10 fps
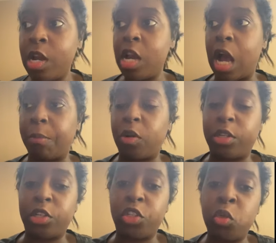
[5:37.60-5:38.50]
I'm going
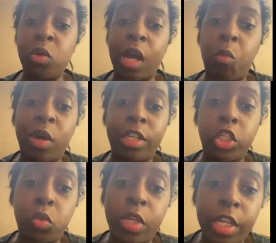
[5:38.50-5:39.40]
to do what I want to
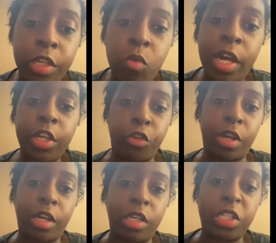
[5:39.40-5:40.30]
do anyway. You're
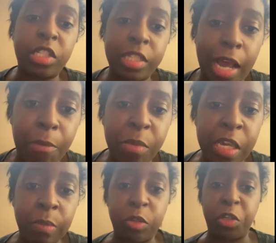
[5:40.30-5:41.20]
not going to stop
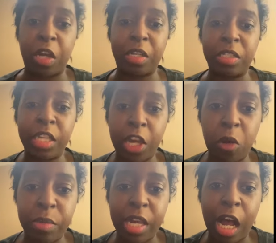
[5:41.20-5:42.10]
me. You're not going to
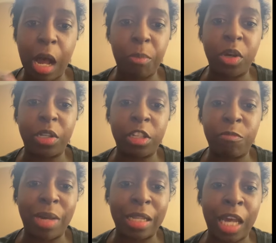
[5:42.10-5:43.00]
tell me how I'm going to
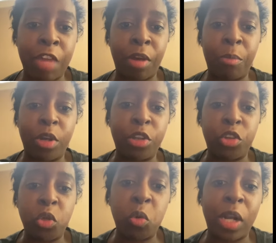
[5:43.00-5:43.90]
live my life. I'm going to
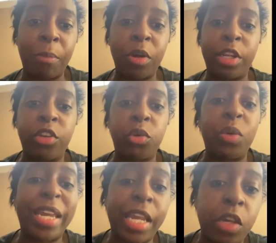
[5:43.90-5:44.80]
do what I'm going to
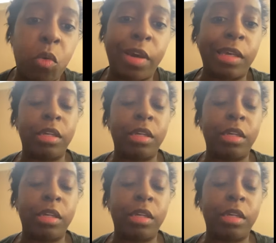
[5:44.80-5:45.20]
do anyway.